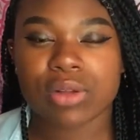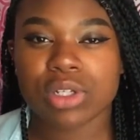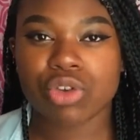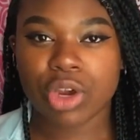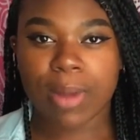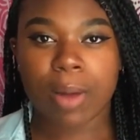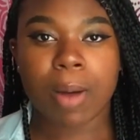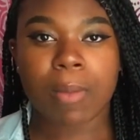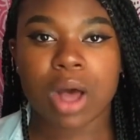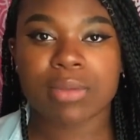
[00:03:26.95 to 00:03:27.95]
I'll scream out
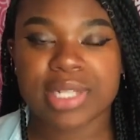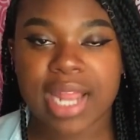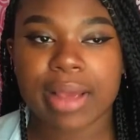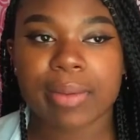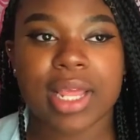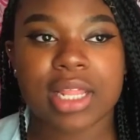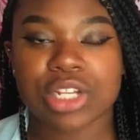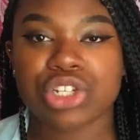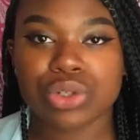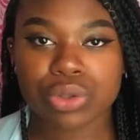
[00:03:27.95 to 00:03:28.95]
my mom's name and
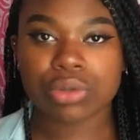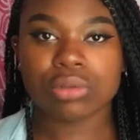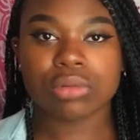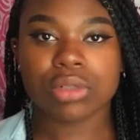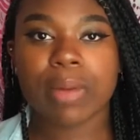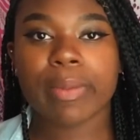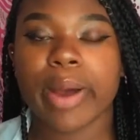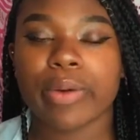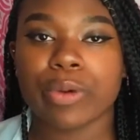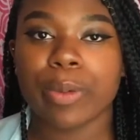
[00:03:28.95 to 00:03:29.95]
then she'll come in
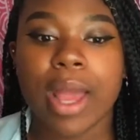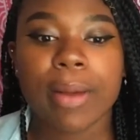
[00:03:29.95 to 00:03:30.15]
my room.